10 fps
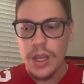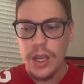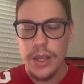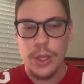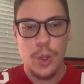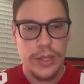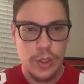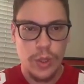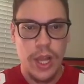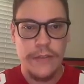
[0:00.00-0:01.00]
the Chris
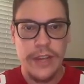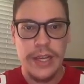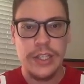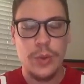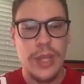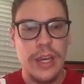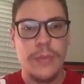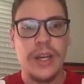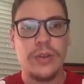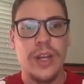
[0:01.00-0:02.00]
Olaves, you think
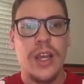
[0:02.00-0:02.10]
about